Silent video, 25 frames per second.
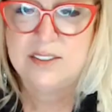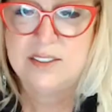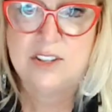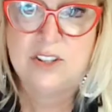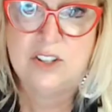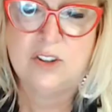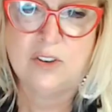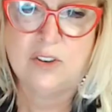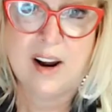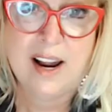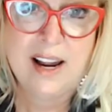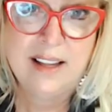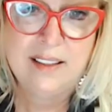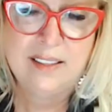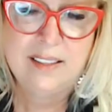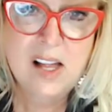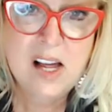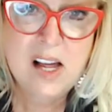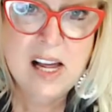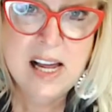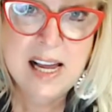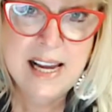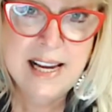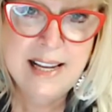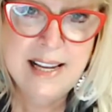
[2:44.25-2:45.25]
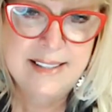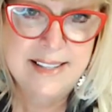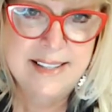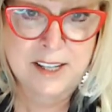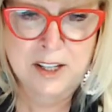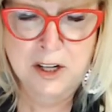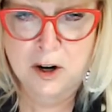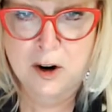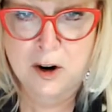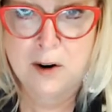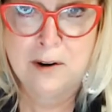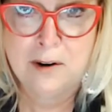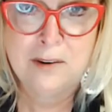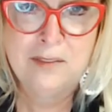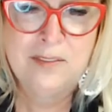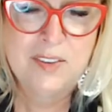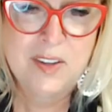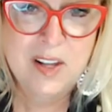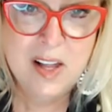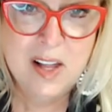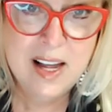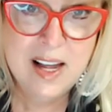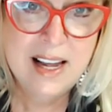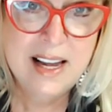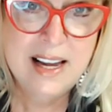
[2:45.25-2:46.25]
straight lines and curved
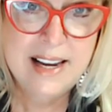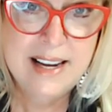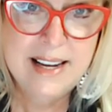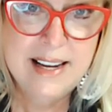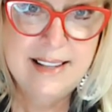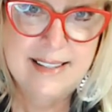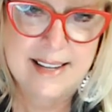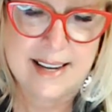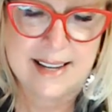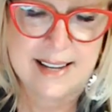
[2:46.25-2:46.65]
lines